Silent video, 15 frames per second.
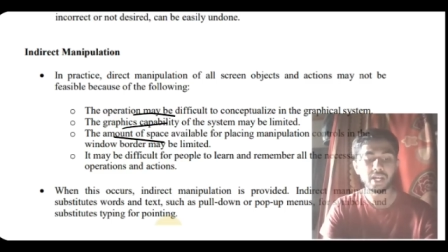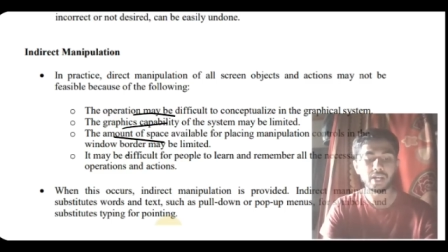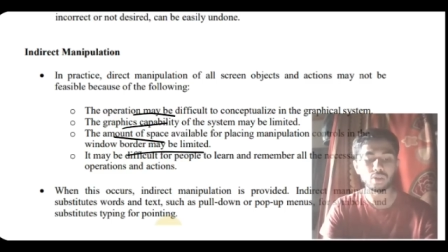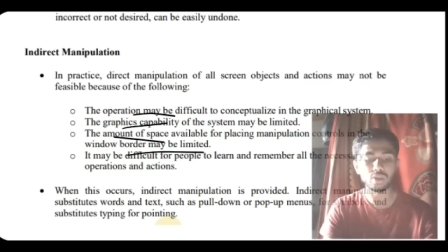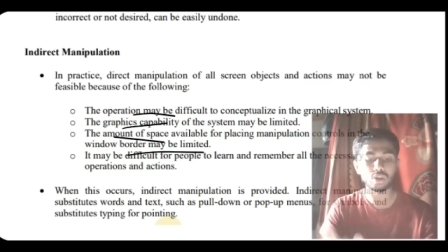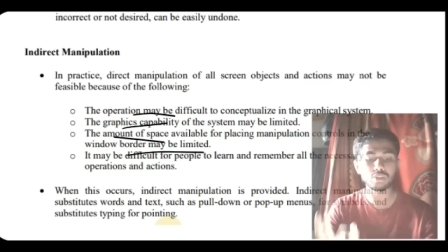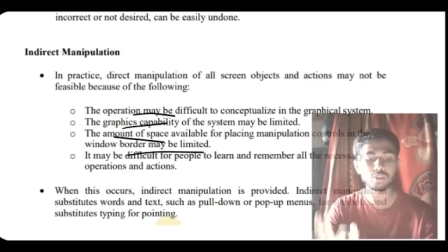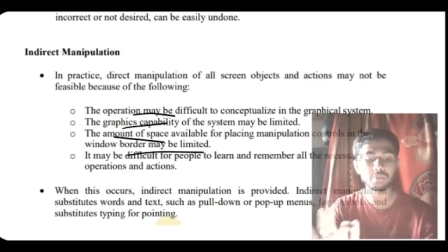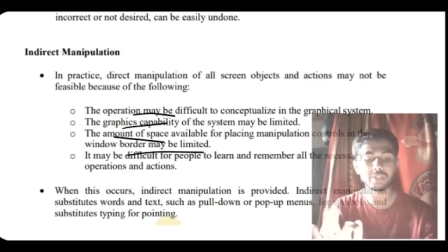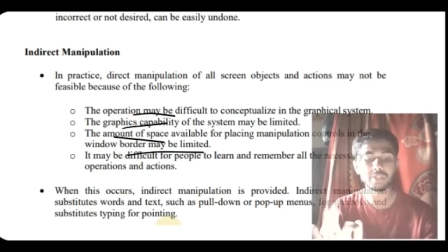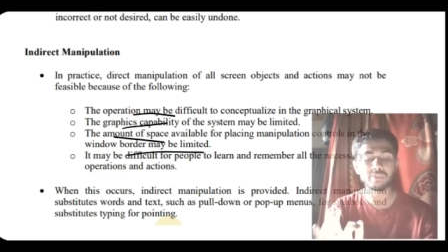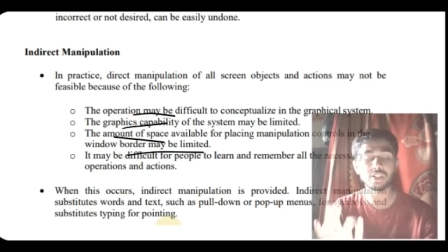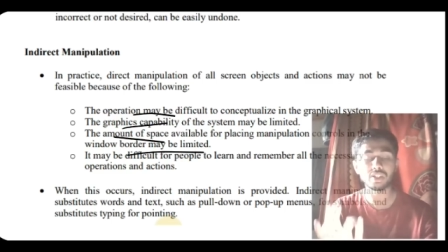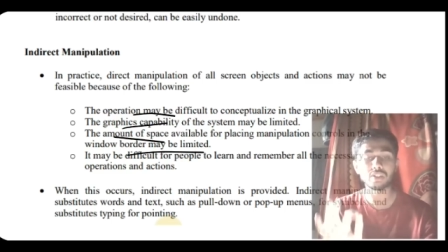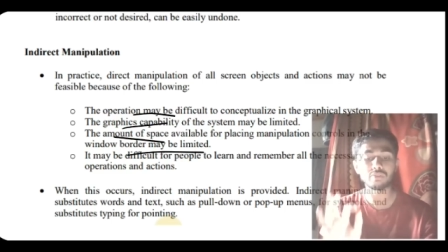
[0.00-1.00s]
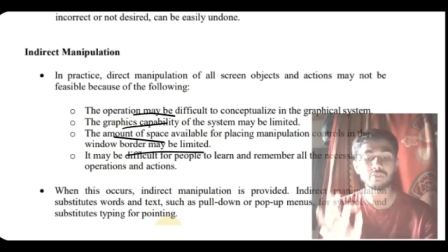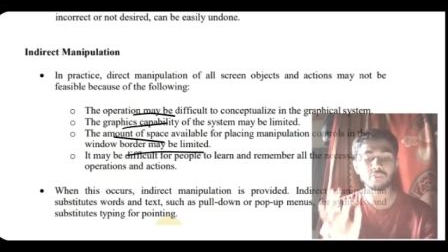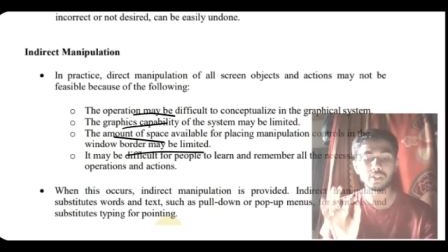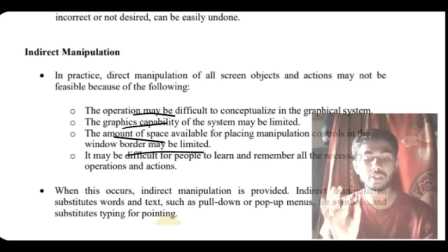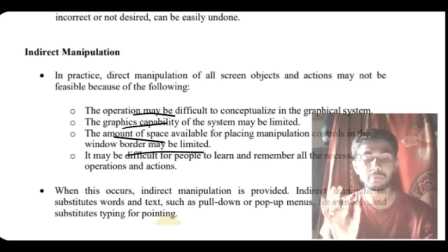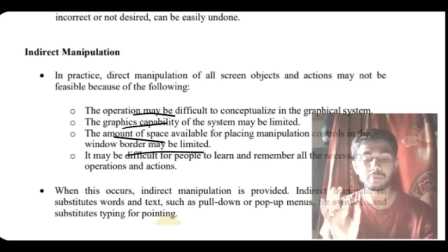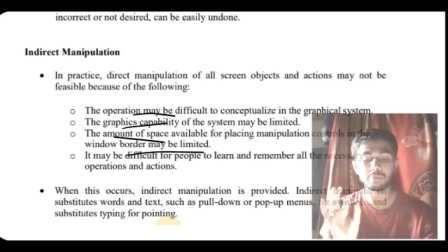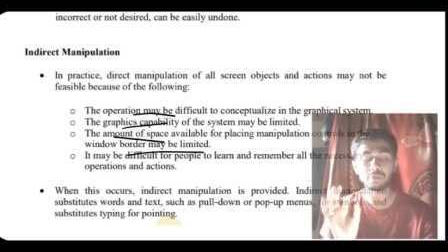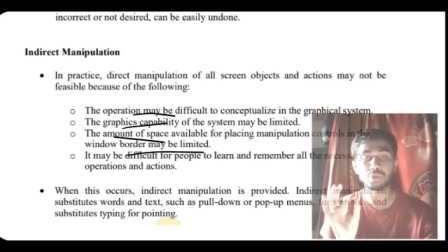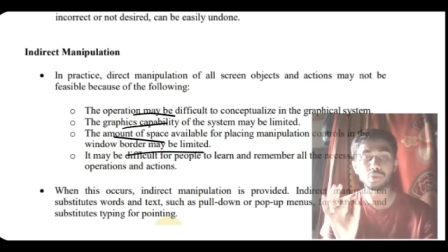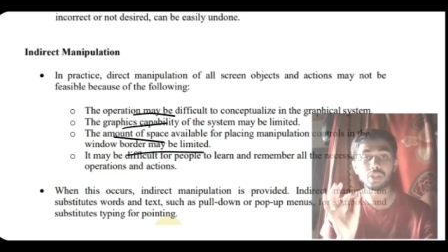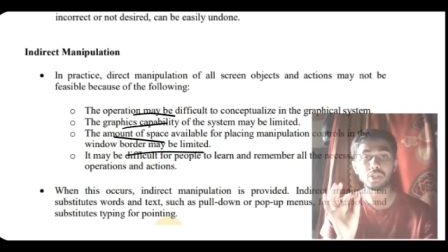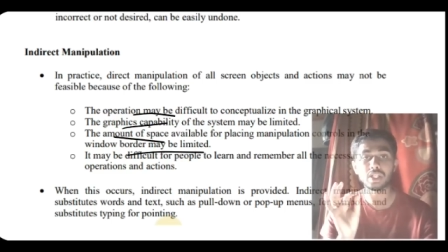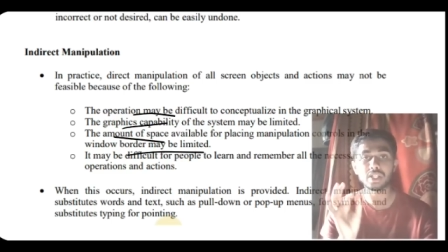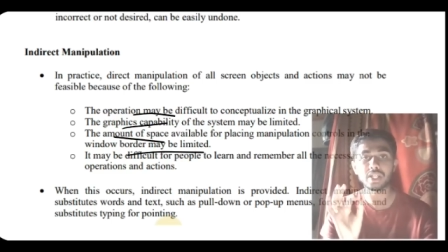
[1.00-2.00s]
it will also be difficult for the people to
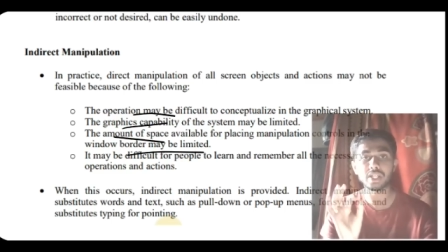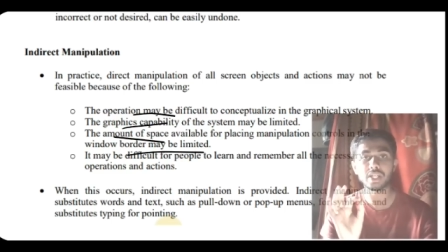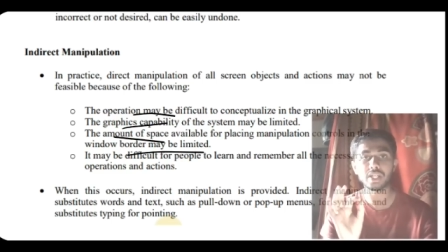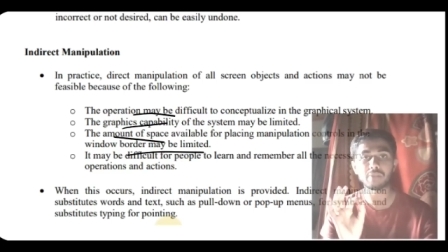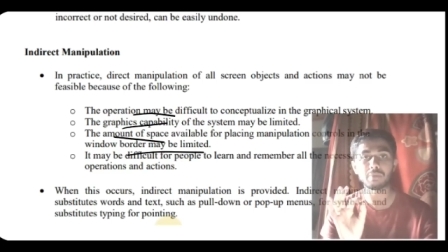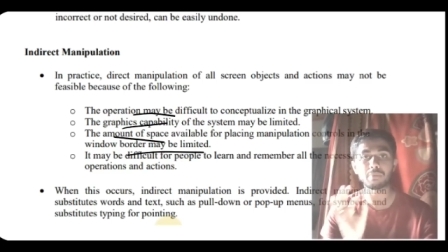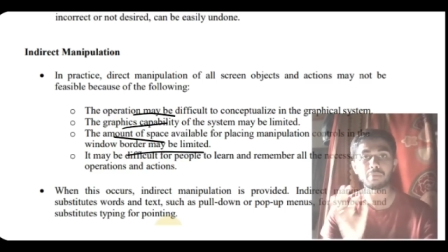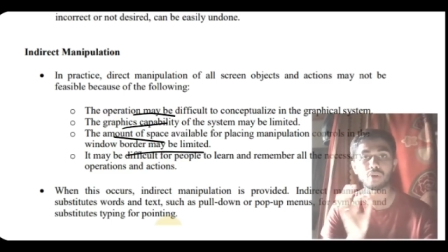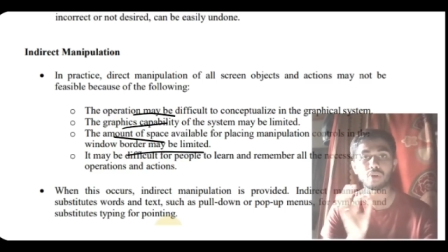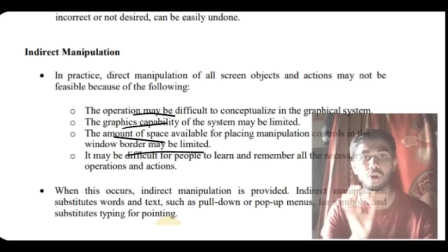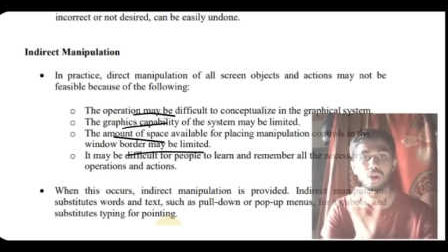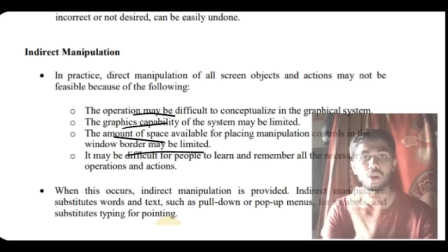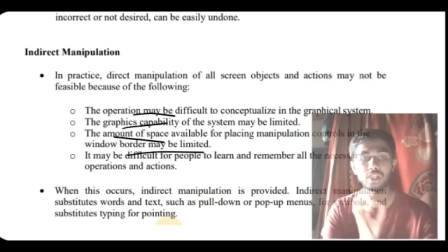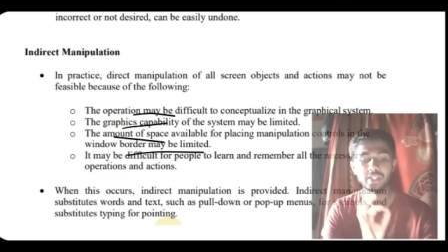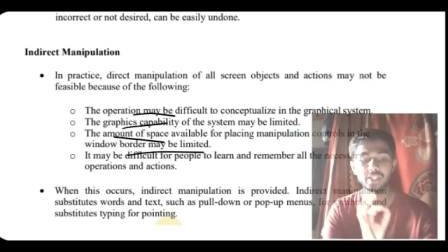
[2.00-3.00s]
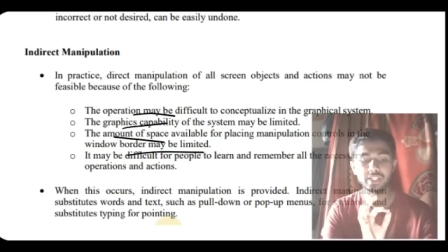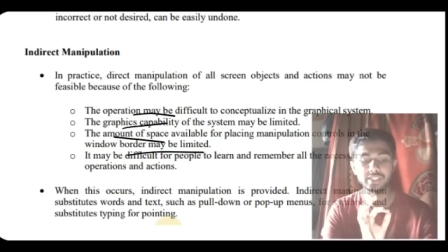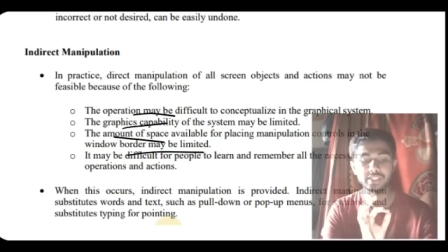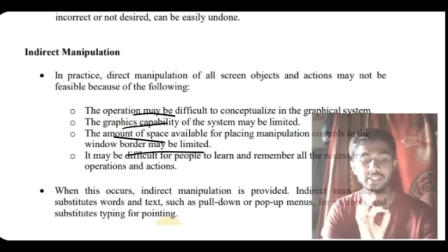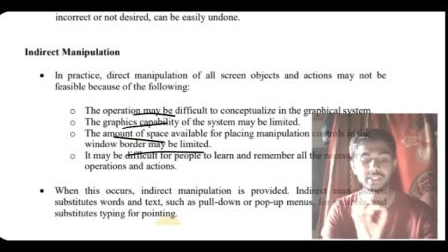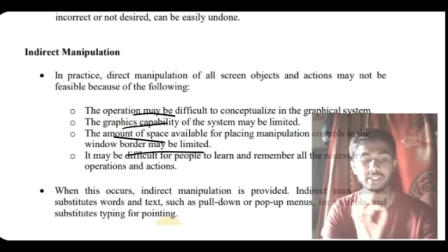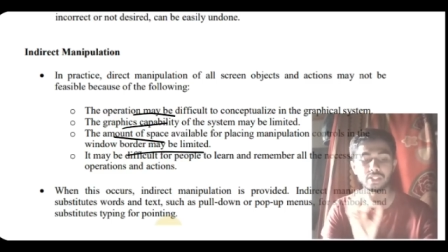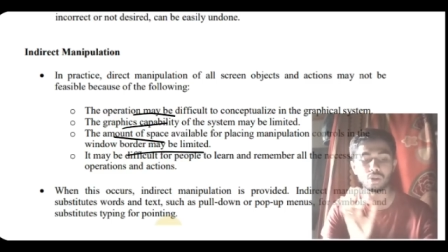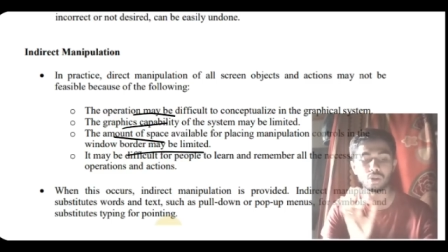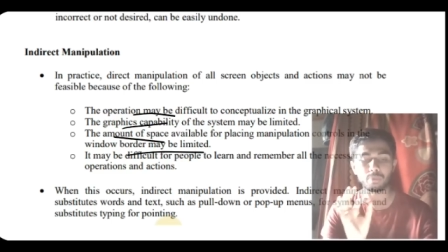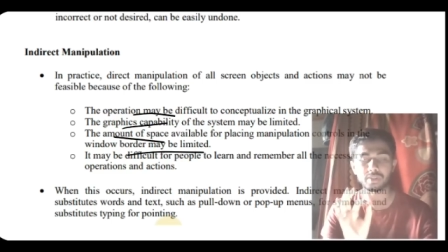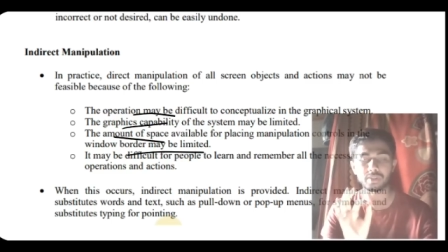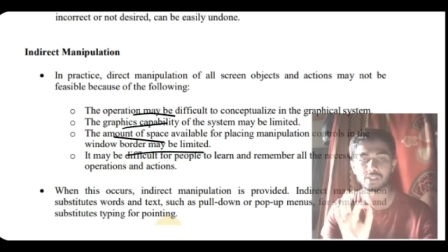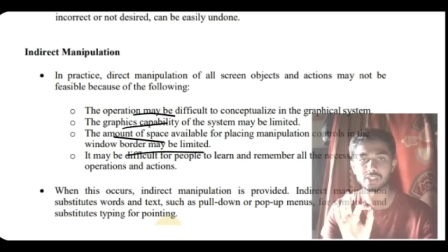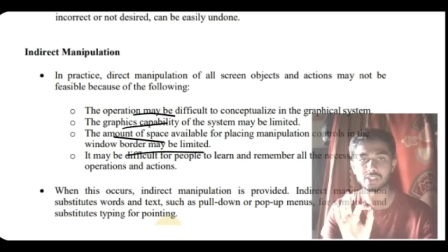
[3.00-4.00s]
learn and remember all the necessary
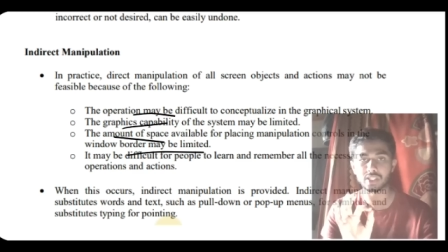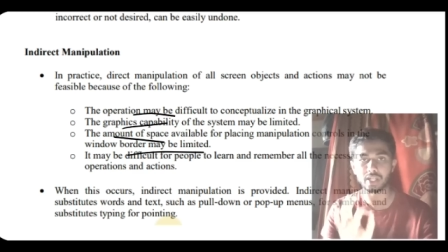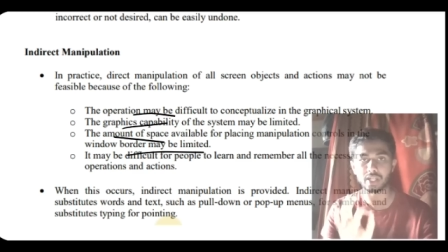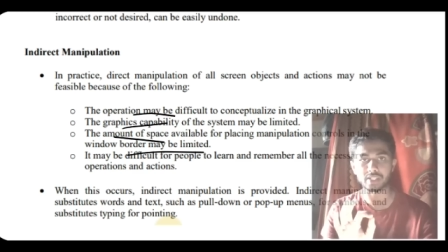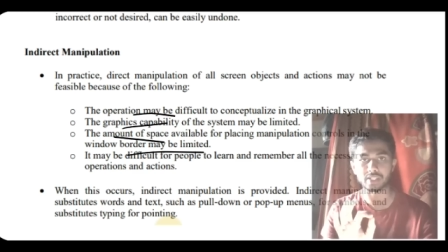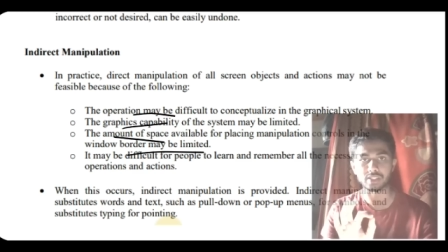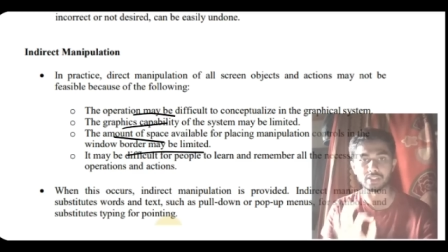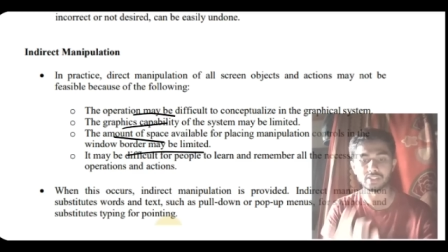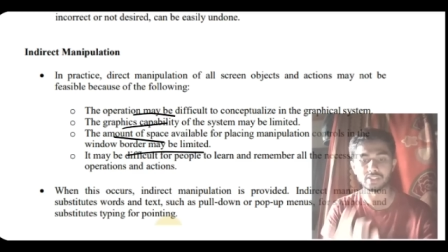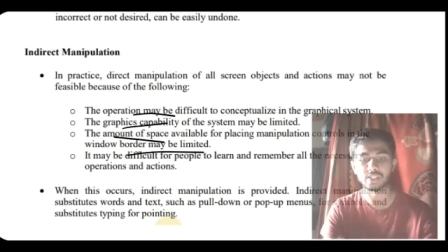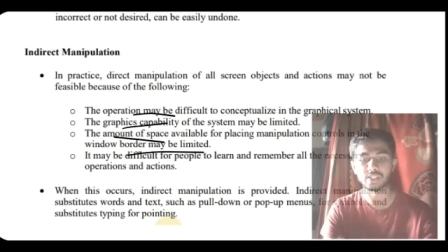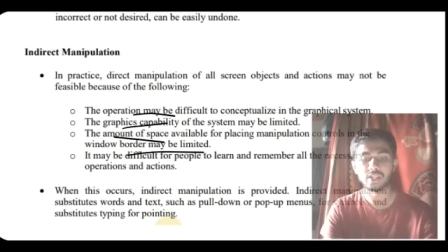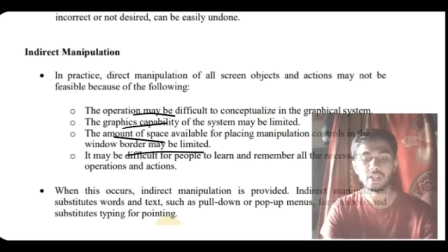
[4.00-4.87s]
operations and actions